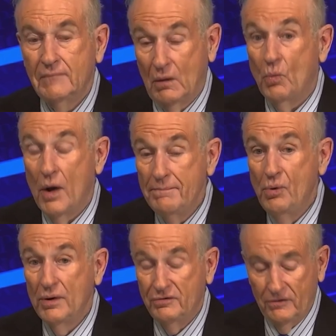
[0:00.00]

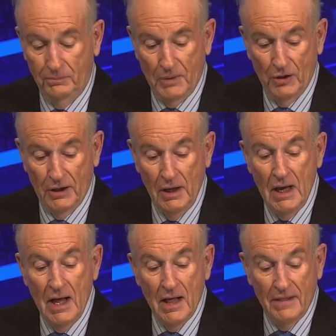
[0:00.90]
$1.6 billion.
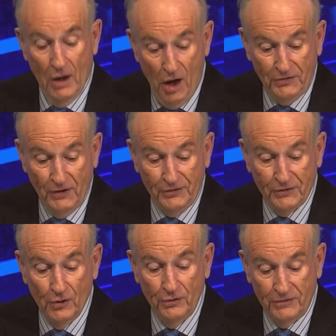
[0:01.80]
They also
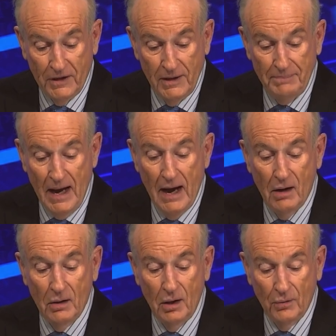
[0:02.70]
sue Sidney
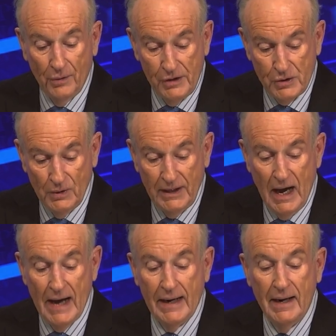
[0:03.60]
Powell, Rudy
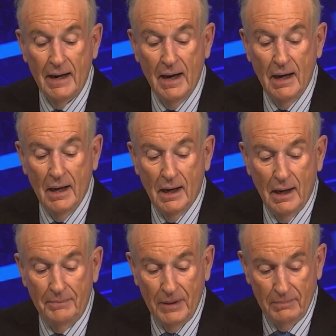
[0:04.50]
Giuliani,
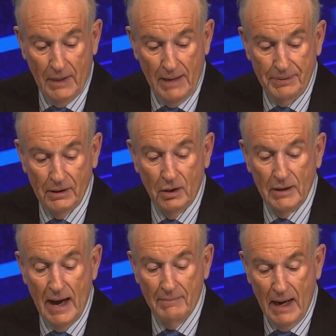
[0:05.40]
My Pillow
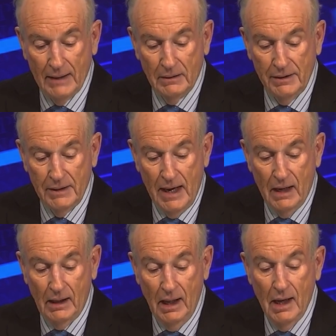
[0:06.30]
guy Mike
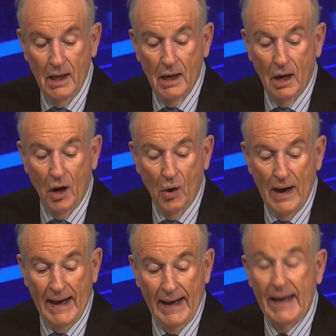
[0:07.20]
Lindell,
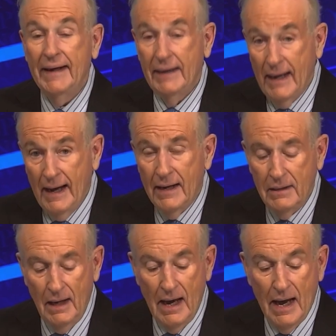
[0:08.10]

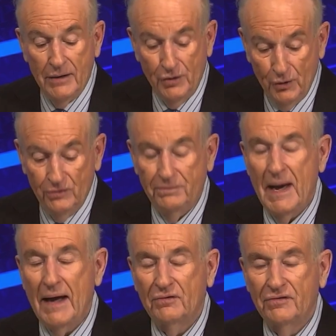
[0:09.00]
OANN, and
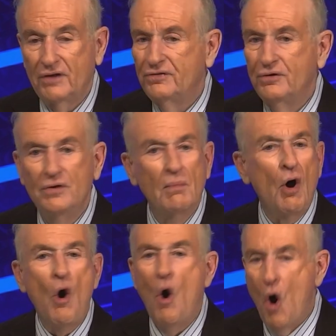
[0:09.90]
Newsmax. They sue them
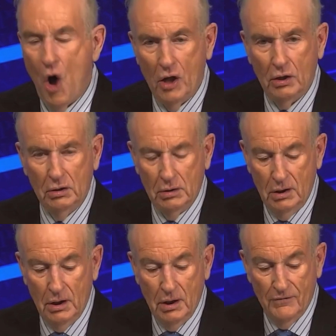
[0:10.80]
all
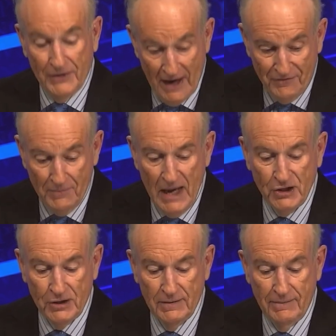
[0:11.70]
for defamation.